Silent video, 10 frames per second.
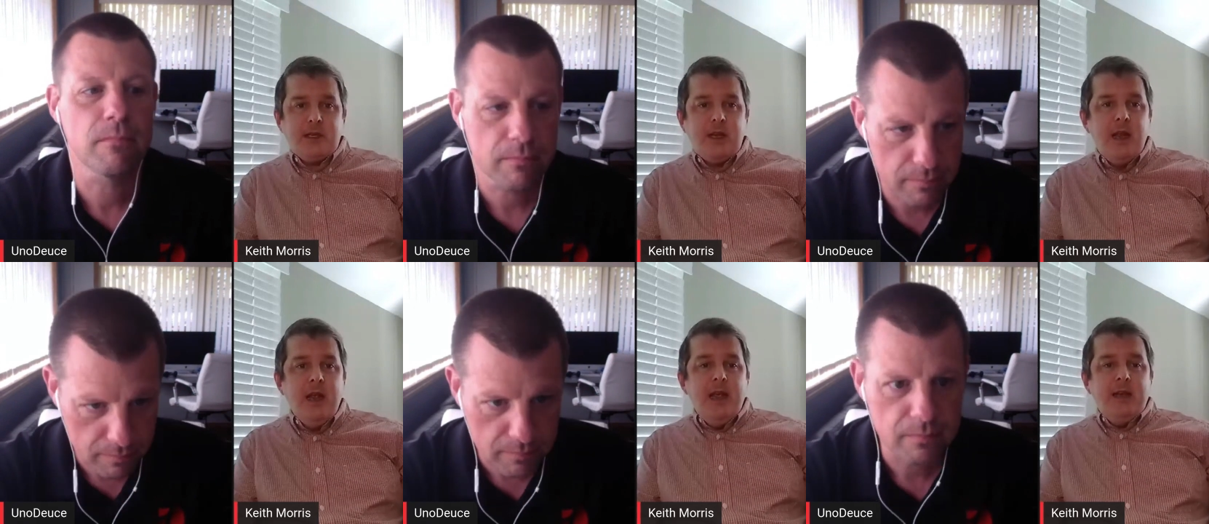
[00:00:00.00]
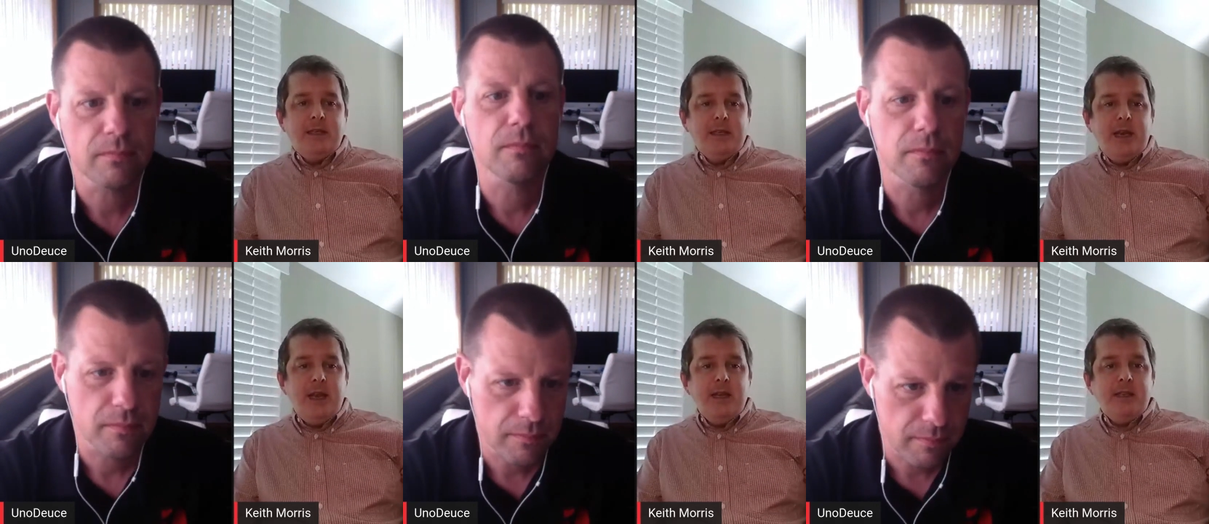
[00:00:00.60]
Speaker 1: And in
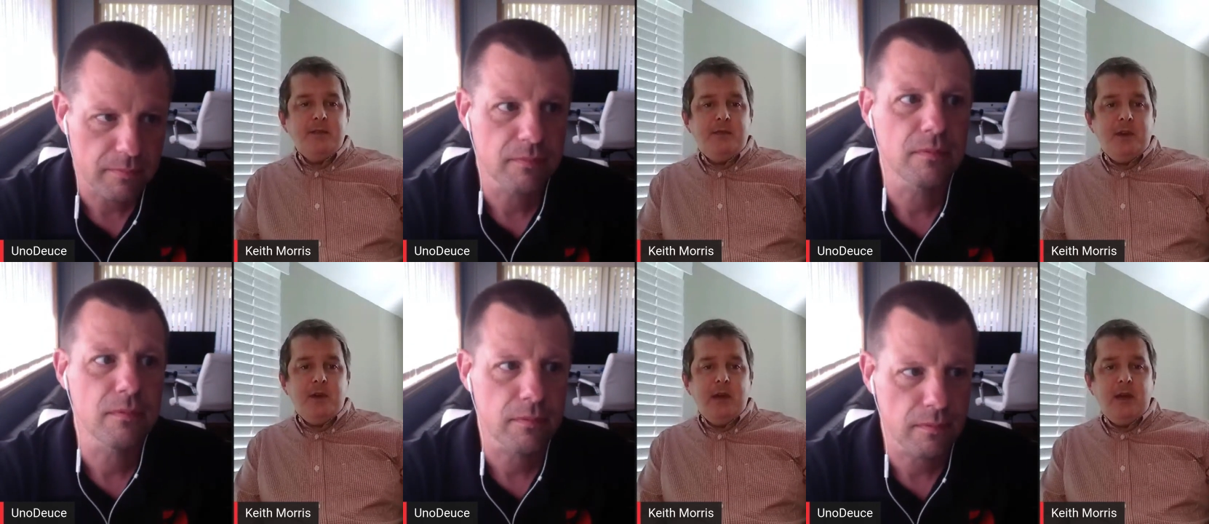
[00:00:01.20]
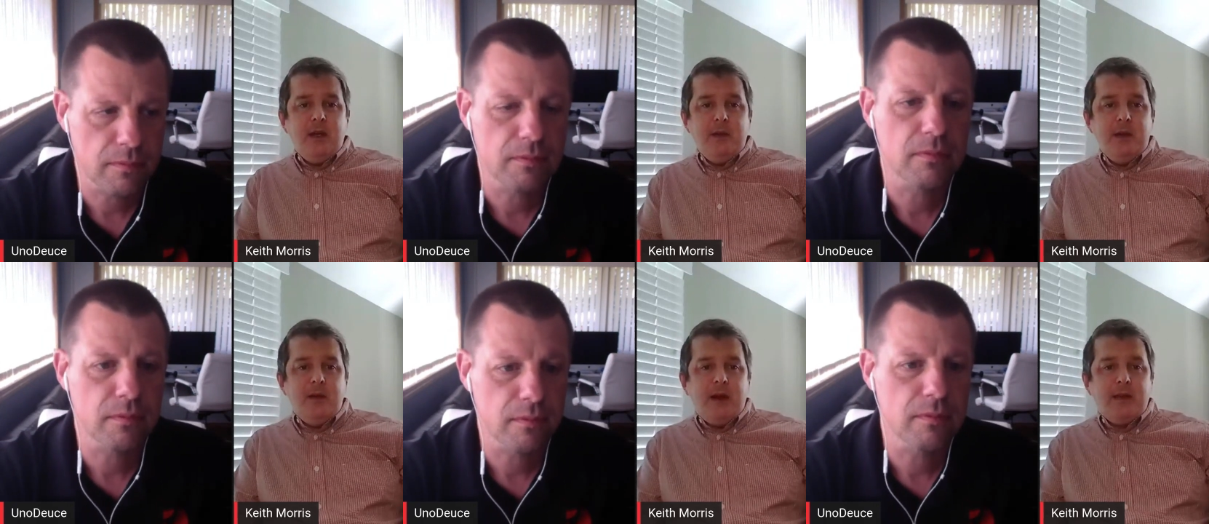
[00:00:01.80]
today's very uh,
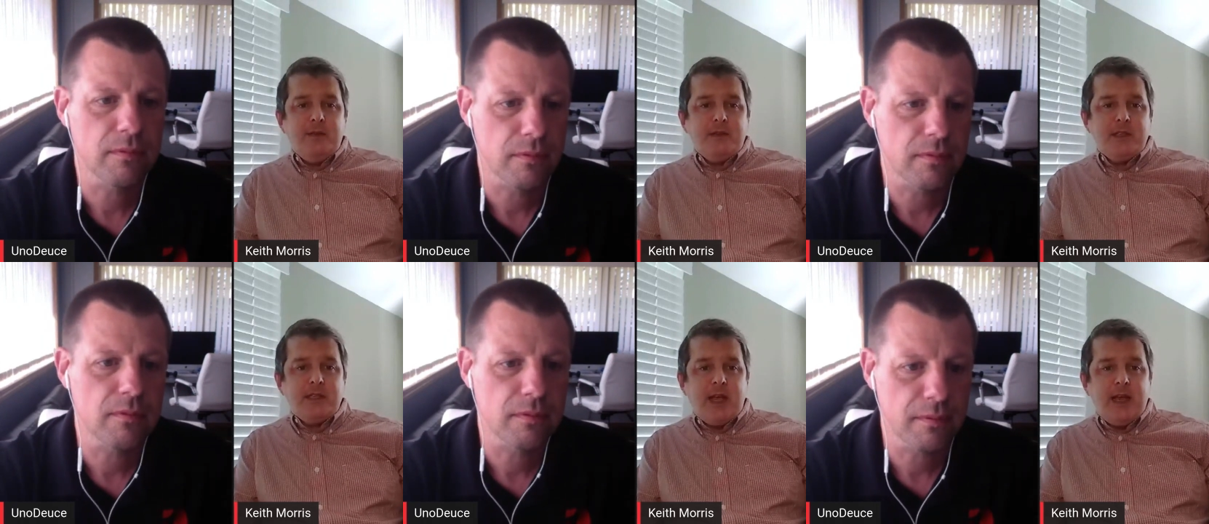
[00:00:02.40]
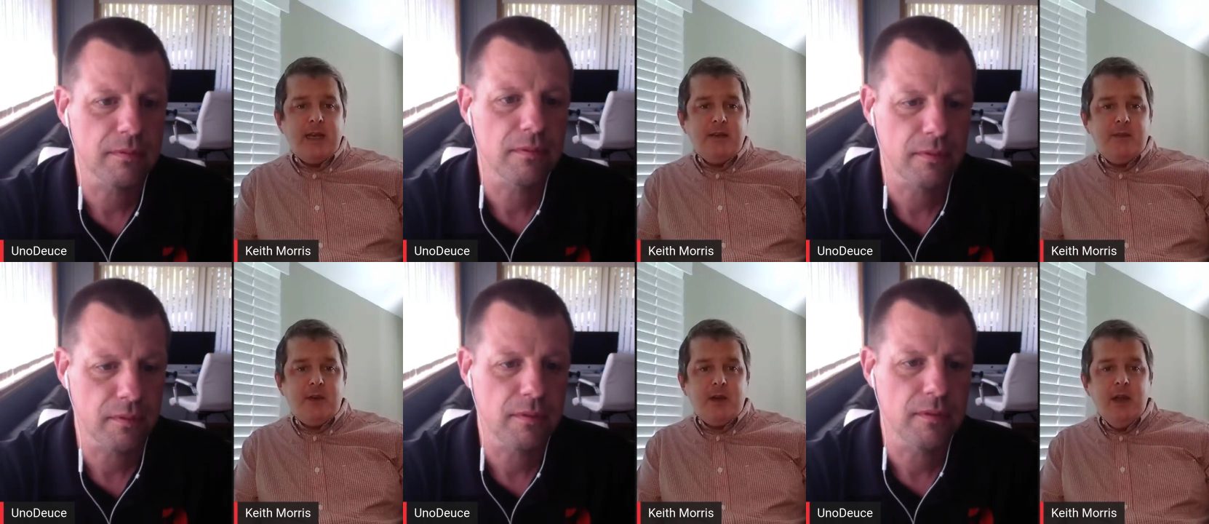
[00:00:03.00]
interactive society and
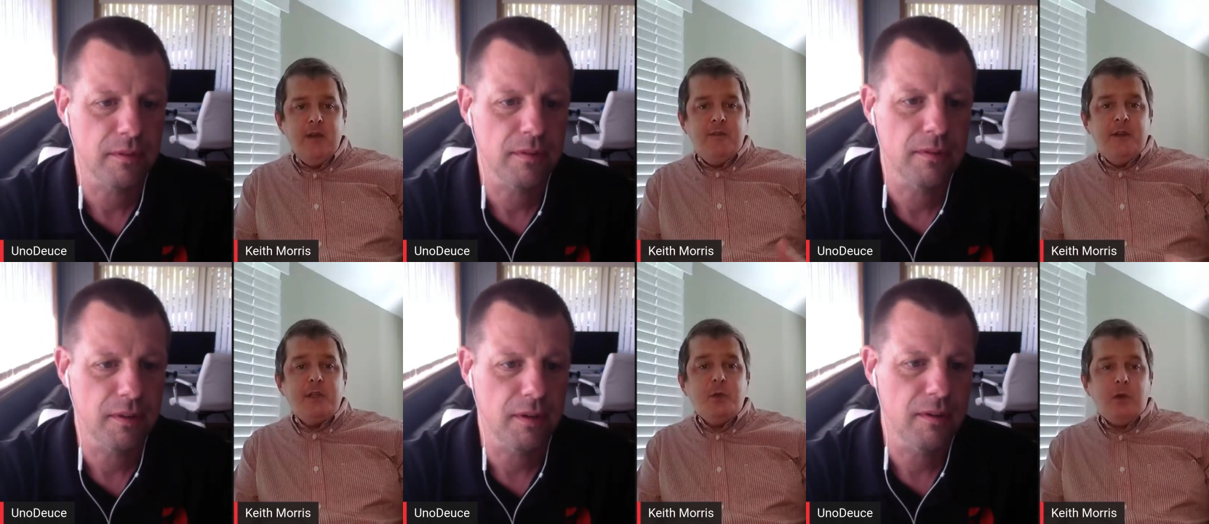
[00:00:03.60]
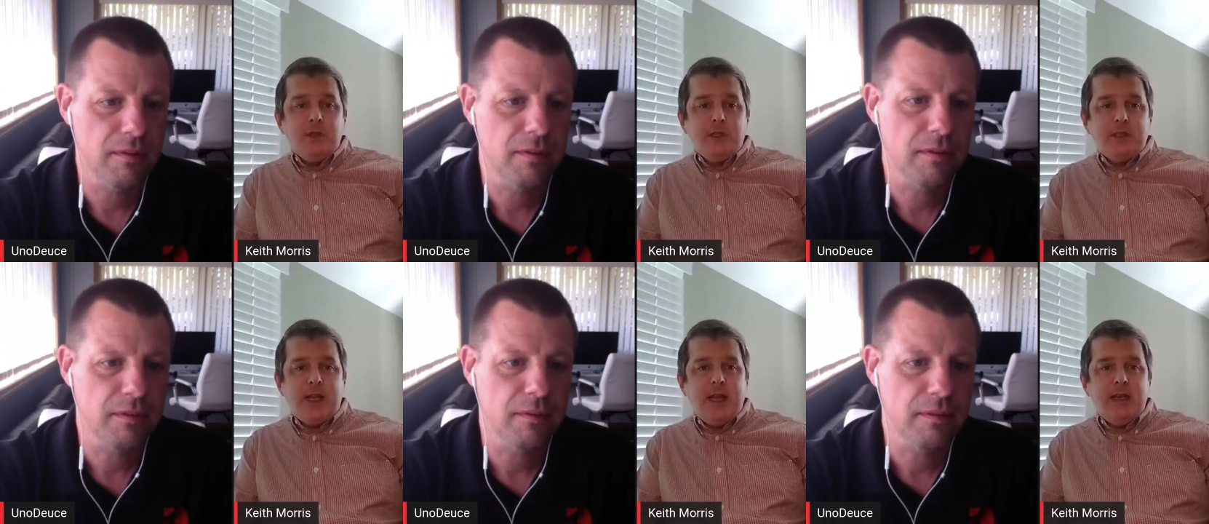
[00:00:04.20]
very visual
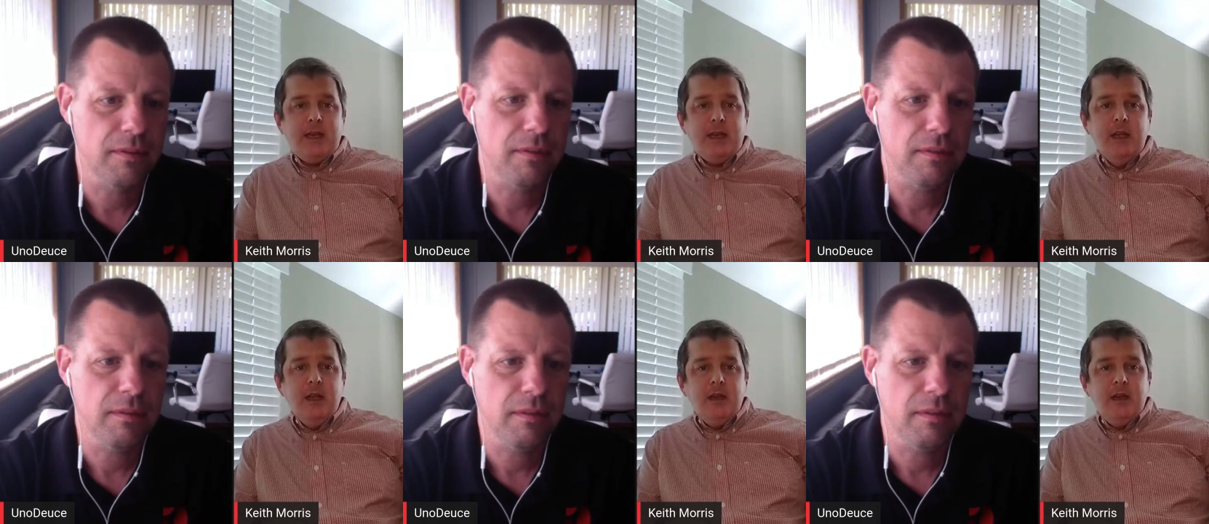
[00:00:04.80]
society,